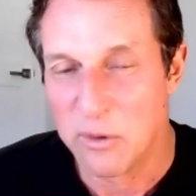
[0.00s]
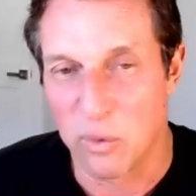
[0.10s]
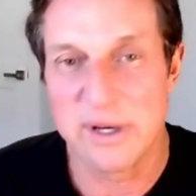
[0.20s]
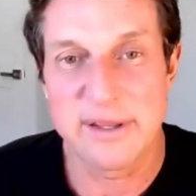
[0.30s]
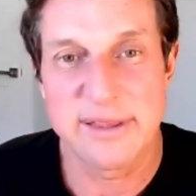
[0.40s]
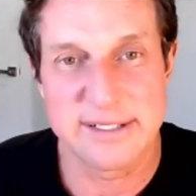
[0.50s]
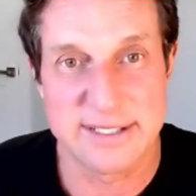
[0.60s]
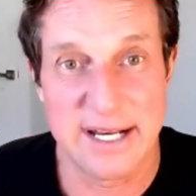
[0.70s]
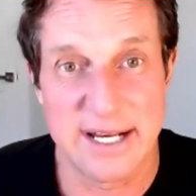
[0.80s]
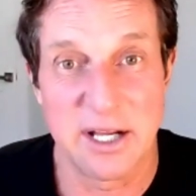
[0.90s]
one of the things that
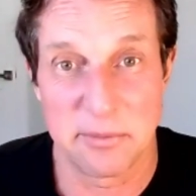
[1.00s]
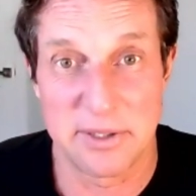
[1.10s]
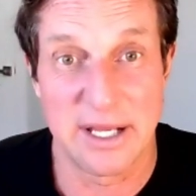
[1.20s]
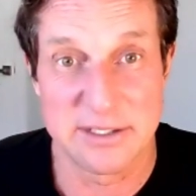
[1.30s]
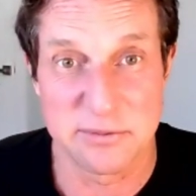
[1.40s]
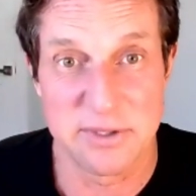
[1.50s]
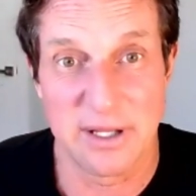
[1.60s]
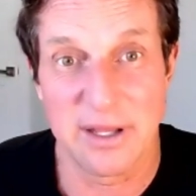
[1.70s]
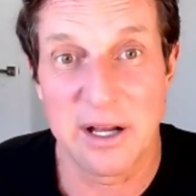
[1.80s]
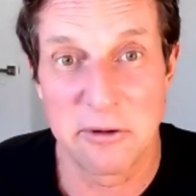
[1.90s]
I helped guys a
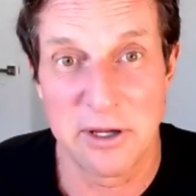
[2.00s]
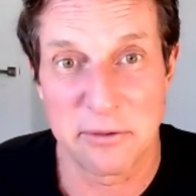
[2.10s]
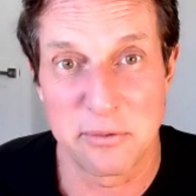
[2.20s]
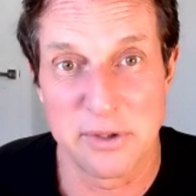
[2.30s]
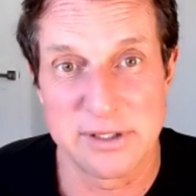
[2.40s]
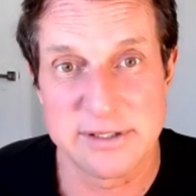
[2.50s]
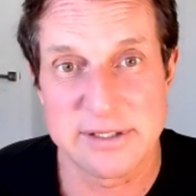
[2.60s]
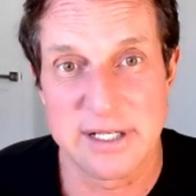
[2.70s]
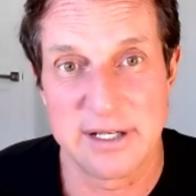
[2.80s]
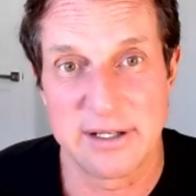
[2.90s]
lot with was
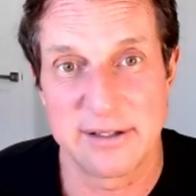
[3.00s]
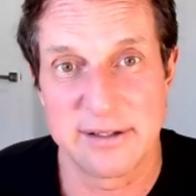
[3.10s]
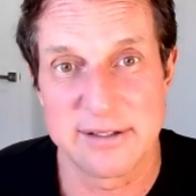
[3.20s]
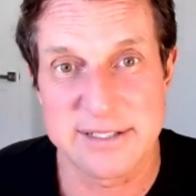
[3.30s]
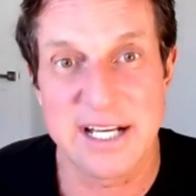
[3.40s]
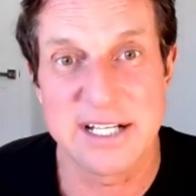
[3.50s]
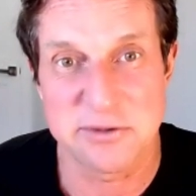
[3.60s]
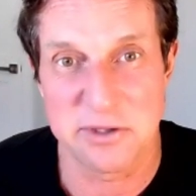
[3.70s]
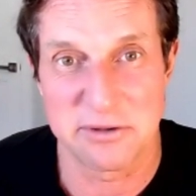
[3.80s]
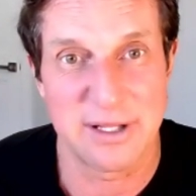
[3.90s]
uh, the side
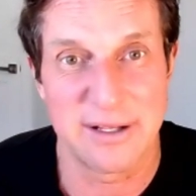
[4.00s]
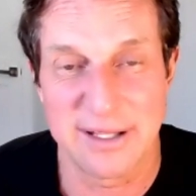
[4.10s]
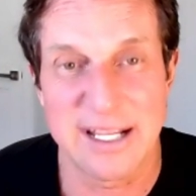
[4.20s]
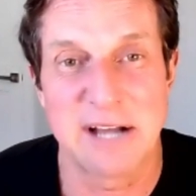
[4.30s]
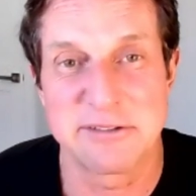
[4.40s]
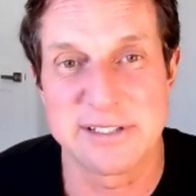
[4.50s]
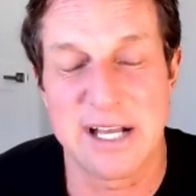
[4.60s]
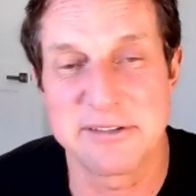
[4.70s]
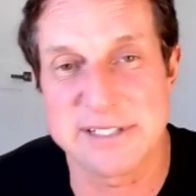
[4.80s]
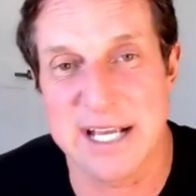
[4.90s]
stroke. Like I was,
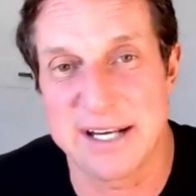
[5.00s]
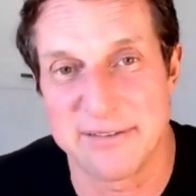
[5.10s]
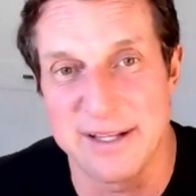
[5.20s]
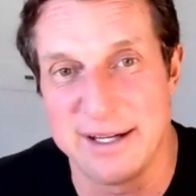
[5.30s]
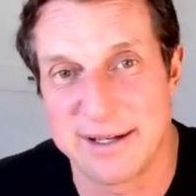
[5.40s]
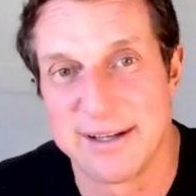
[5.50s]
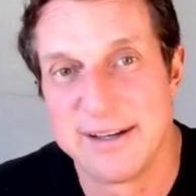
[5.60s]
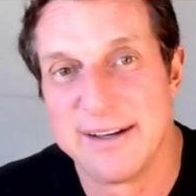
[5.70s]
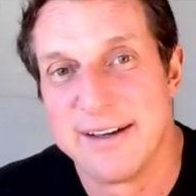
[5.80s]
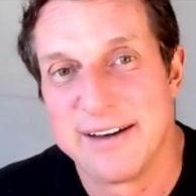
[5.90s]
I was kind of like,
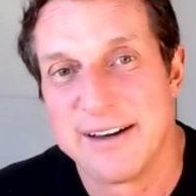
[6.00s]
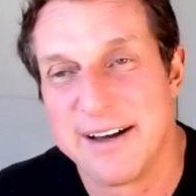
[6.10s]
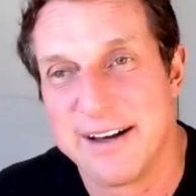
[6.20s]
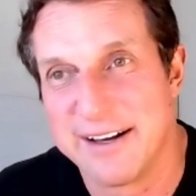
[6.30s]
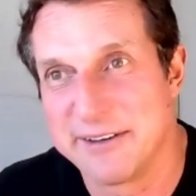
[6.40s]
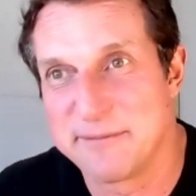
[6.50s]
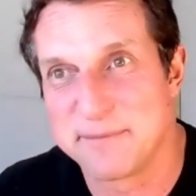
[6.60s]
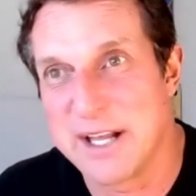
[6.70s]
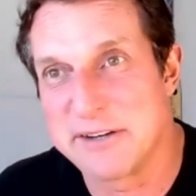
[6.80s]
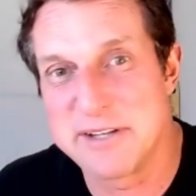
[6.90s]
uh,
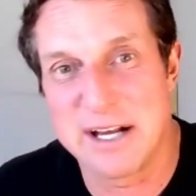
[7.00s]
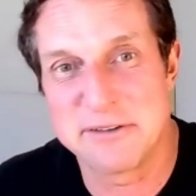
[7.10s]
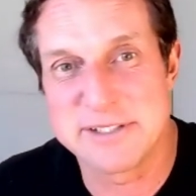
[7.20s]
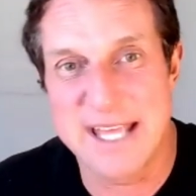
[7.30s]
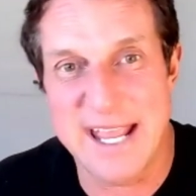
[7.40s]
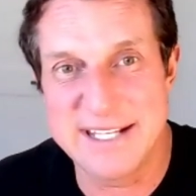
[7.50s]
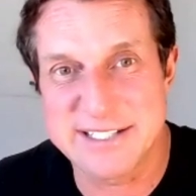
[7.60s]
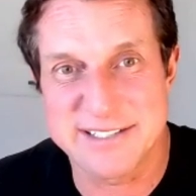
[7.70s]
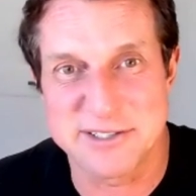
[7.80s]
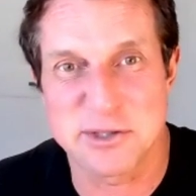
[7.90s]
I, I, was the
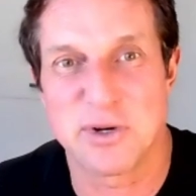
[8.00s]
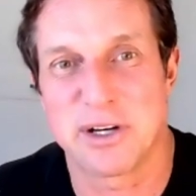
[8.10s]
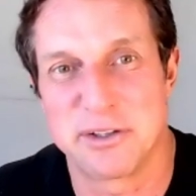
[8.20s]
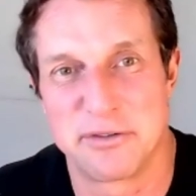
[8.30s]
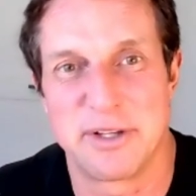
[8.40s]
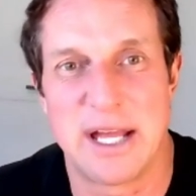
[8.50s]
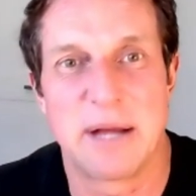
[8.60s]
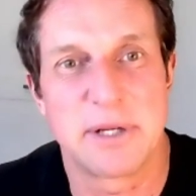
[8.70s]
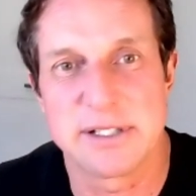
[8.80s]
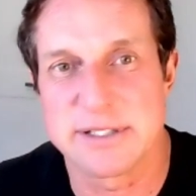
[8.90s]
ace instructor for that
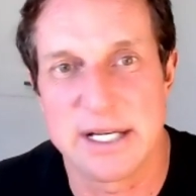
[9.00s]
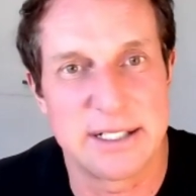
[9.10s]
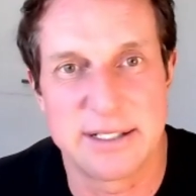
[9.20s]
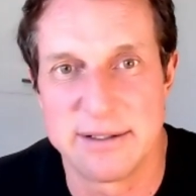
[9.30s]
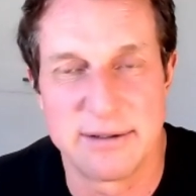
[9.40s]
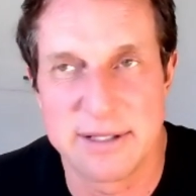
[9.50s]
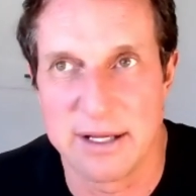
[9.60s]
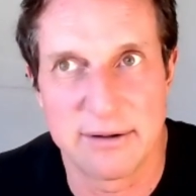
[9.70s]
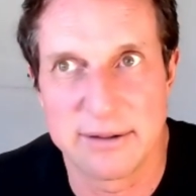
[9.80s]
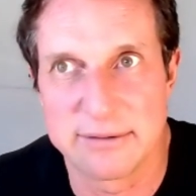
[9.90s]
because I, you
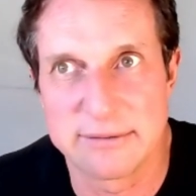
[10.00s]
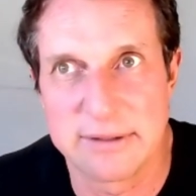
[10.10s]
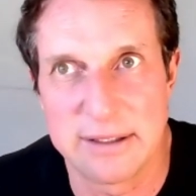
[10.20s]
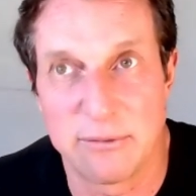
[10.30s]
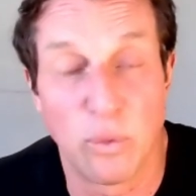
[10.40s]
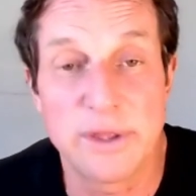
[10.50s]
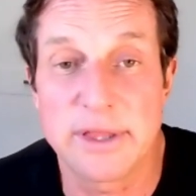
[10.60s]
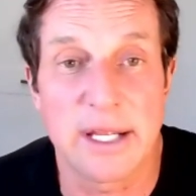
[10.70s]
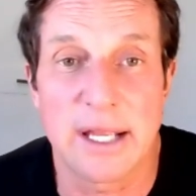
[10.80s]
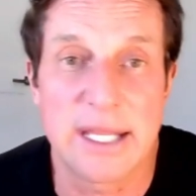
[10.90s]
know, uh, one
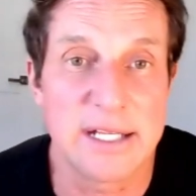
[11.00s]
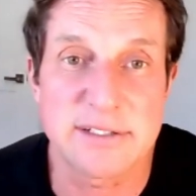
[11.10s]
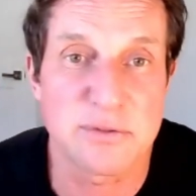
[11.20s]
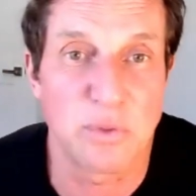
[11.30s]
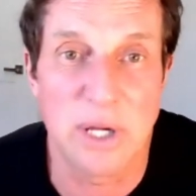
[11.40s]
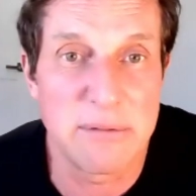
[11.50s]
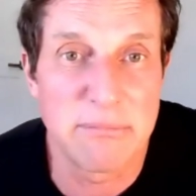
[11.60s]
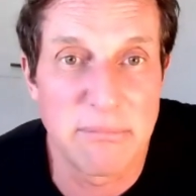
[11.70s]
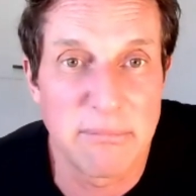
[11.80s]
thing I can't swim